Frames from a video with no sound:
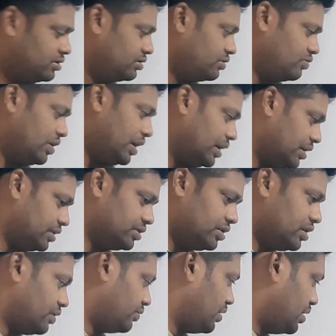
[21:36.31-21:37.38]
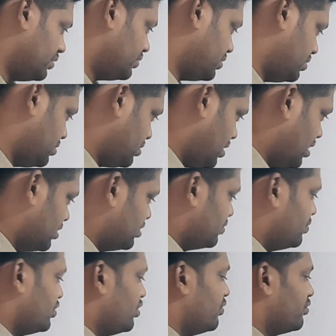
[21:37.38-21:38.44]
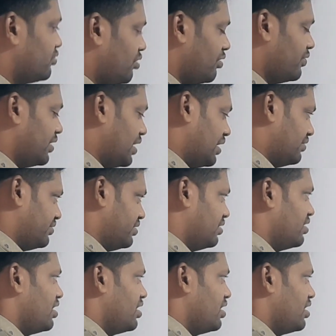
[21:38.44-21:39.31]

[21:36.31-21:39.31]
Why it doesn't have the answers. Answer means you have to solve that answer.